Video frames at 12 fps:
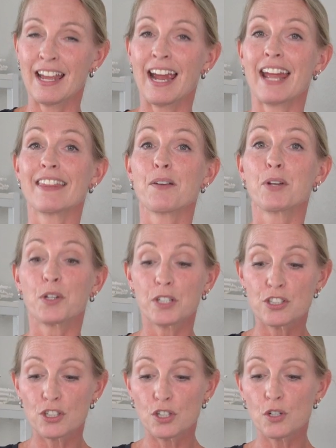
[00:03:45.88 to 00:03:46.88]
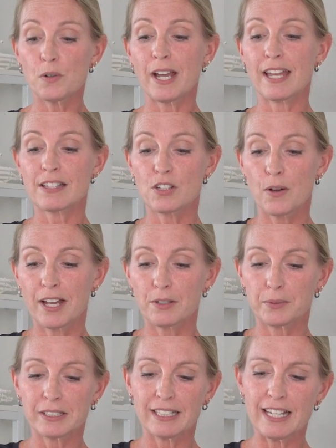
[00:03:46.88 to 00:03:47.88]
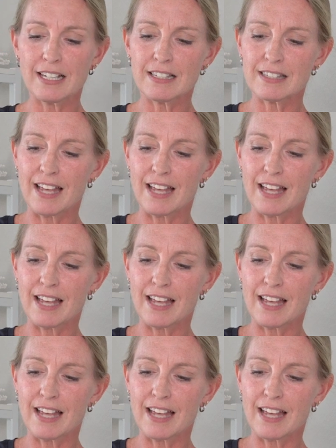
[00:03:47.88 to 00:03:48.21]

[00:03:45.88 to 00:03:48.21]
And then what you can do is go ahead and release